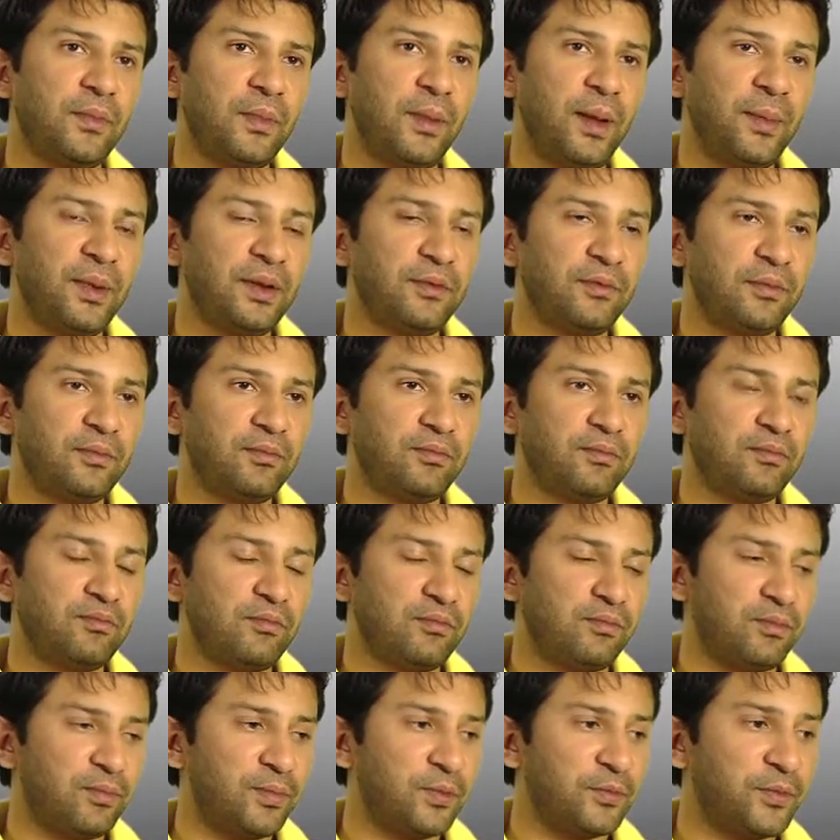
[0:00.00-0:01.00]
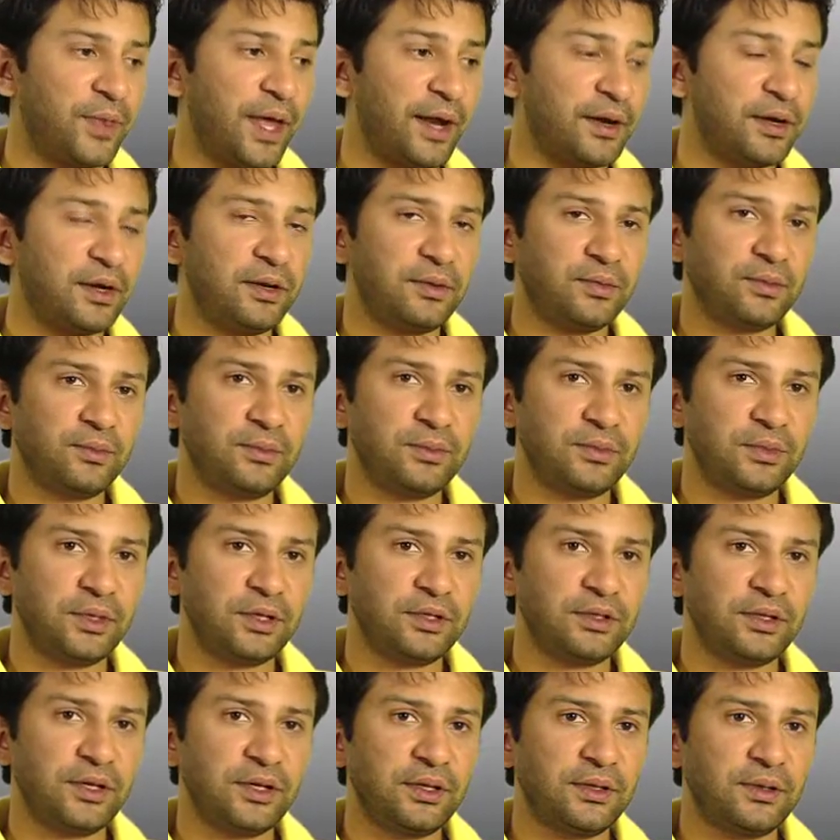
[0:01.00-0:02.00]
I mean, that
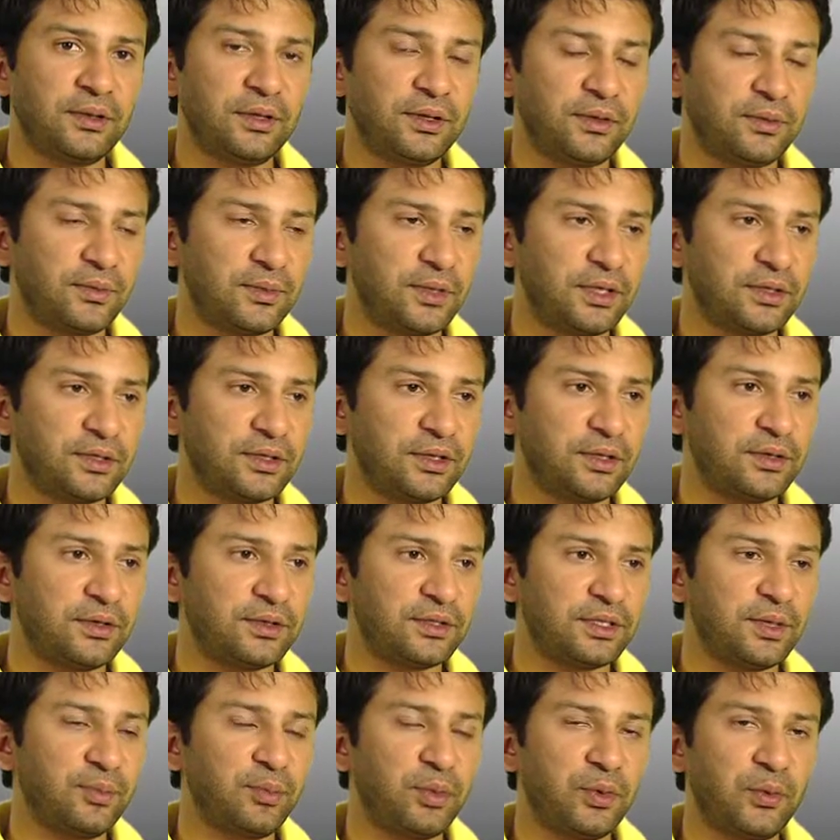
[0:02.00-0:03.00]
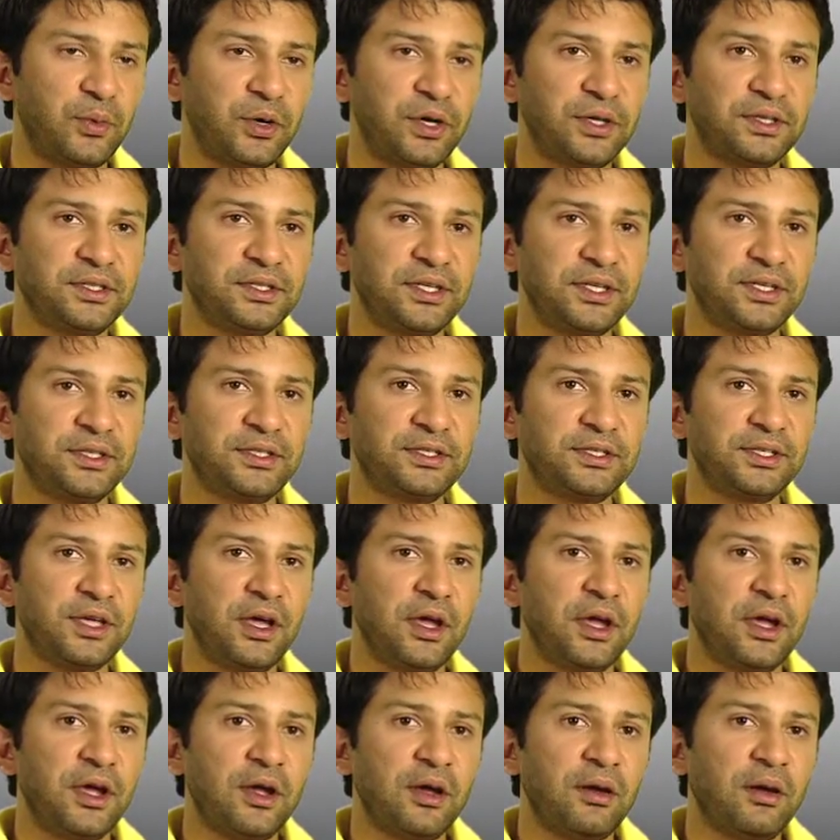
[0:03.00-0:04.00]
in simple words is
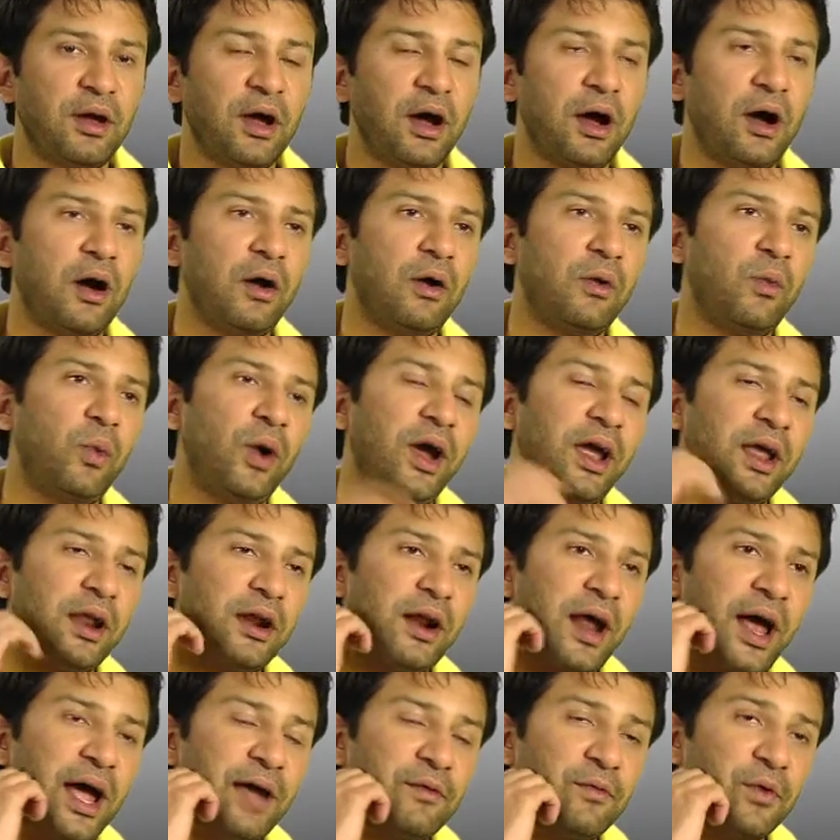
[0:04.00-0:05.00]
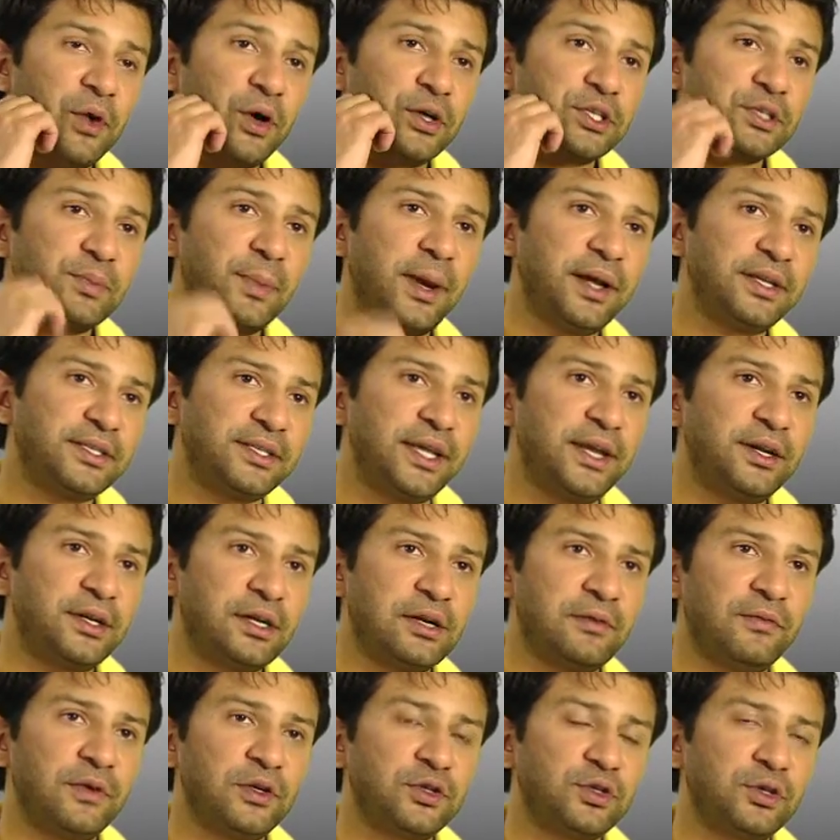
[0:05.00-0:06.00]
where I've lost my
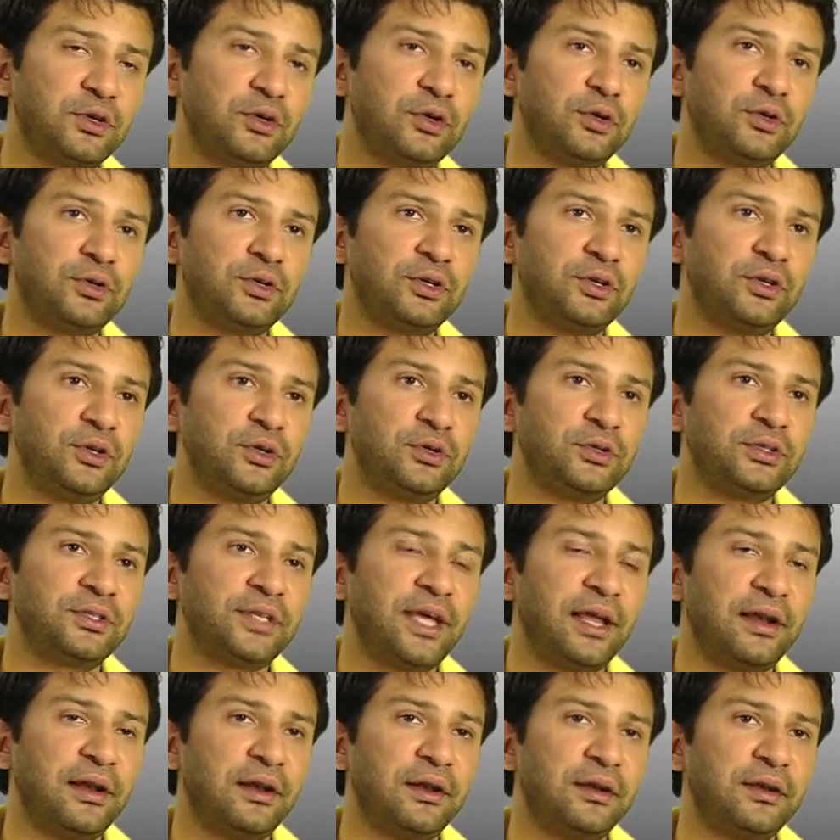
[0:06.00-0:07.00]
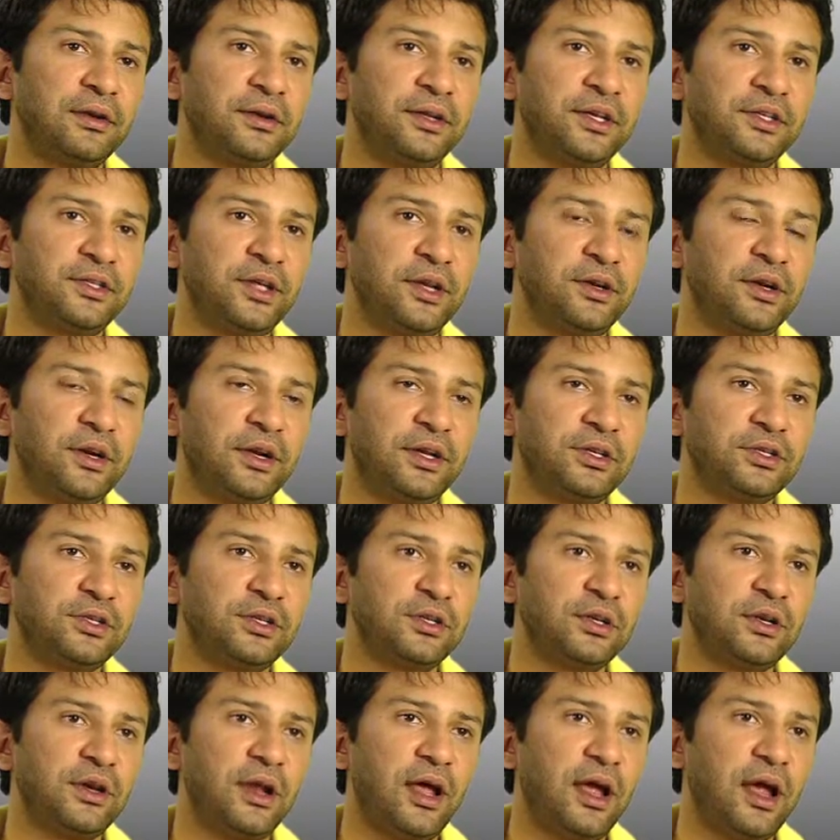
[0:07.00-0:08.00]
central vision due to cell
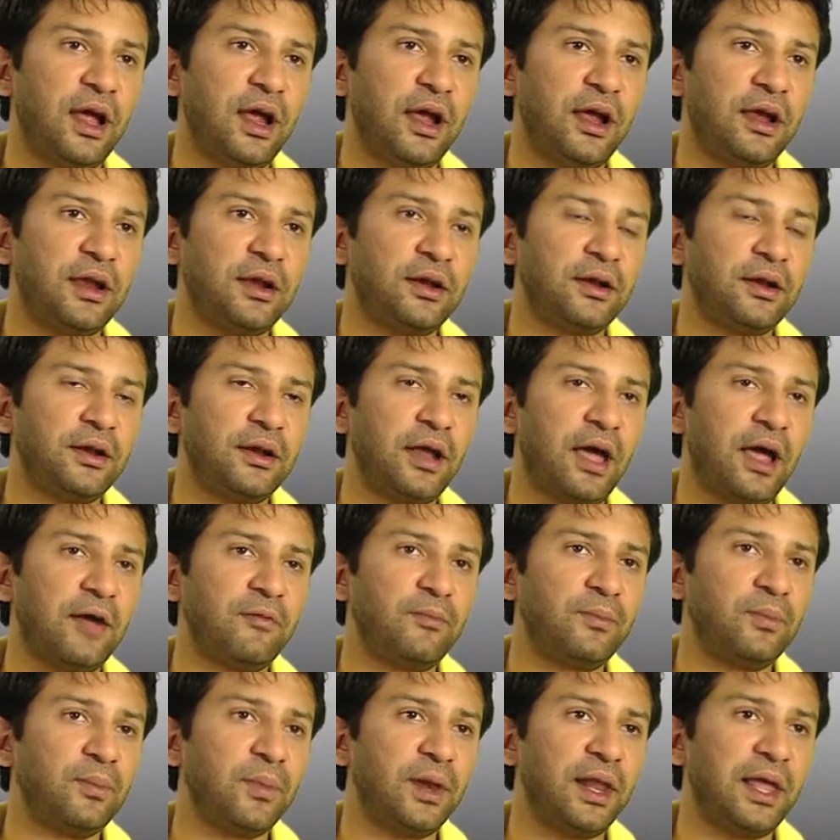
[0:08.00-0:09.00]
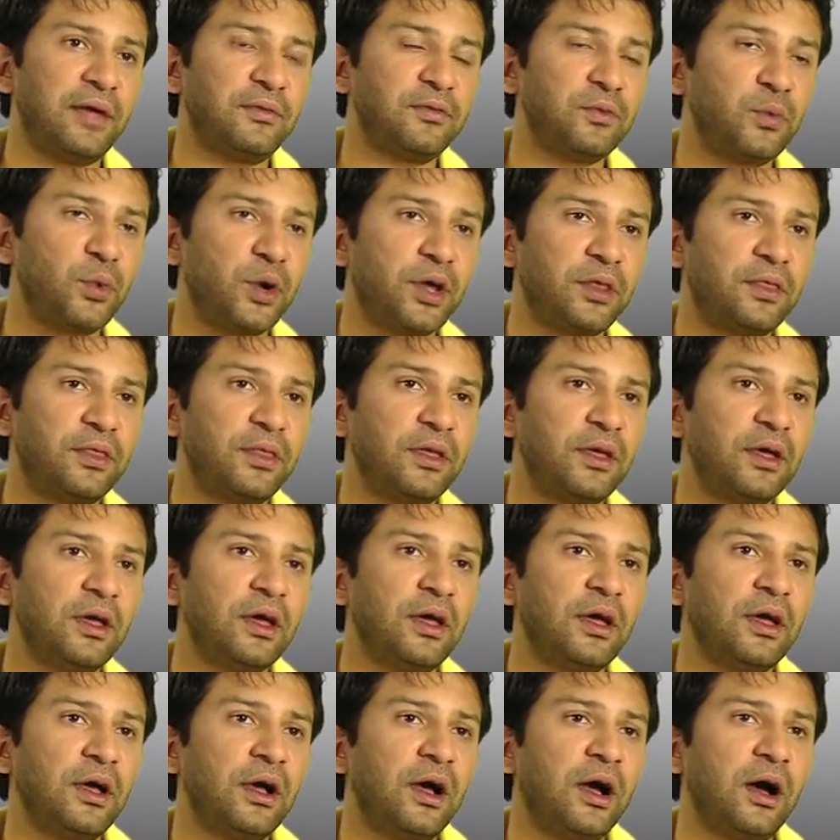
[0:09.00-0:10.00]
degeneration, and I'm left with
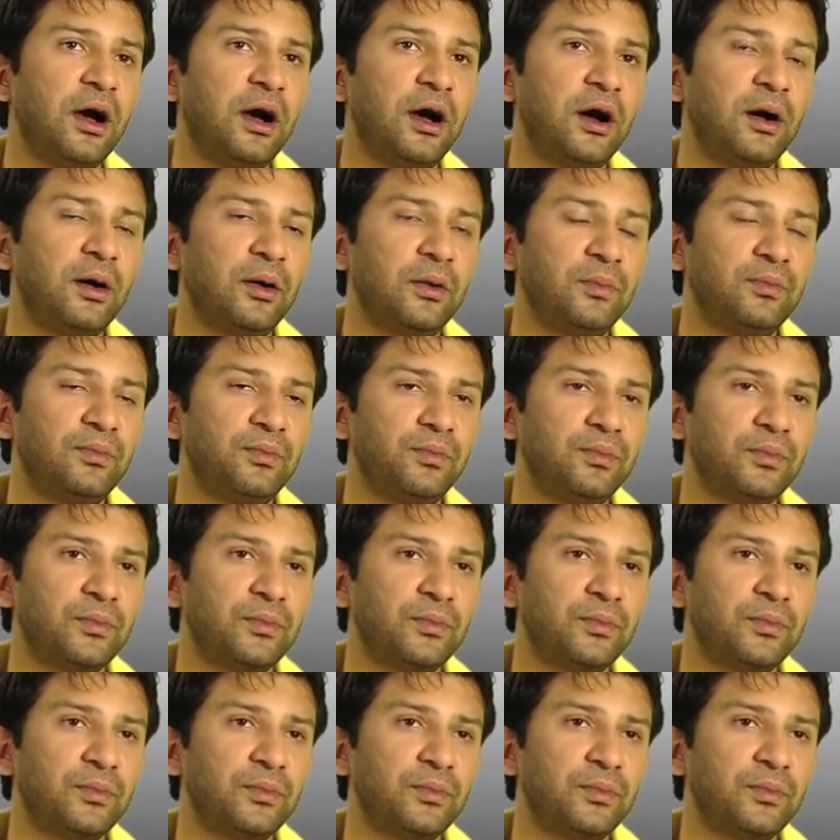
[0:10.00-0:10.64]
I